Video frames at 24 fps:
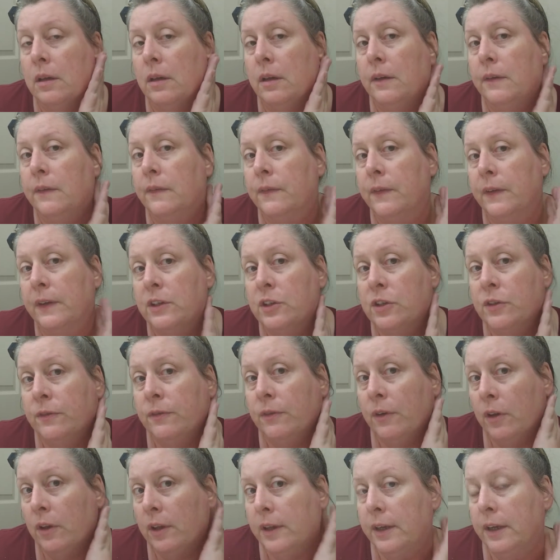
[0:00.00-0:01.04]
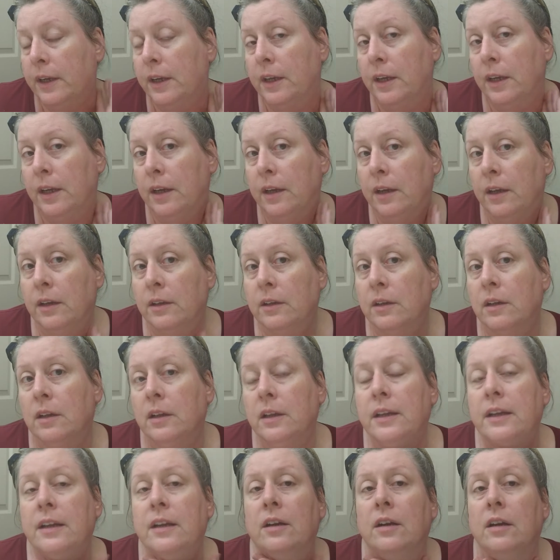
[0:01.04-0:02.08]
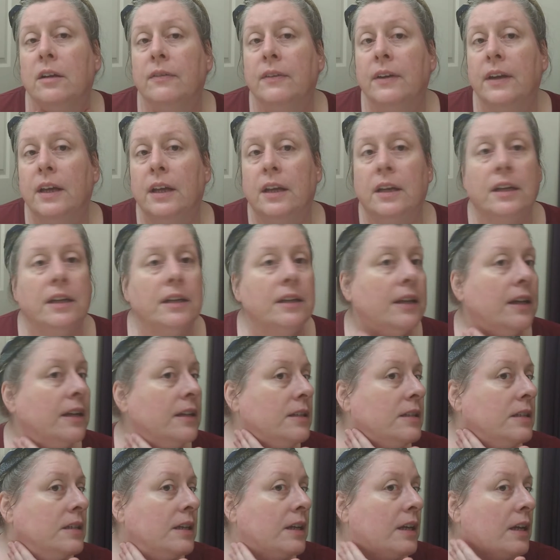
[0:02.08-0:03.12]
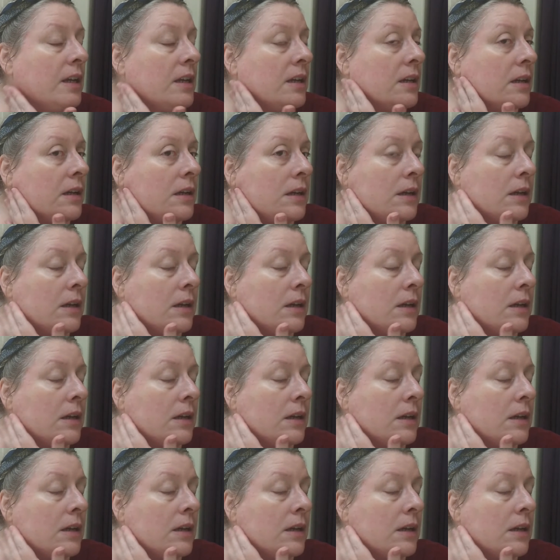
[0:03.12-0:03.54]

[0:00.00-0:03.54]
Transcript: of exfoliating and cleaning off any dead skin.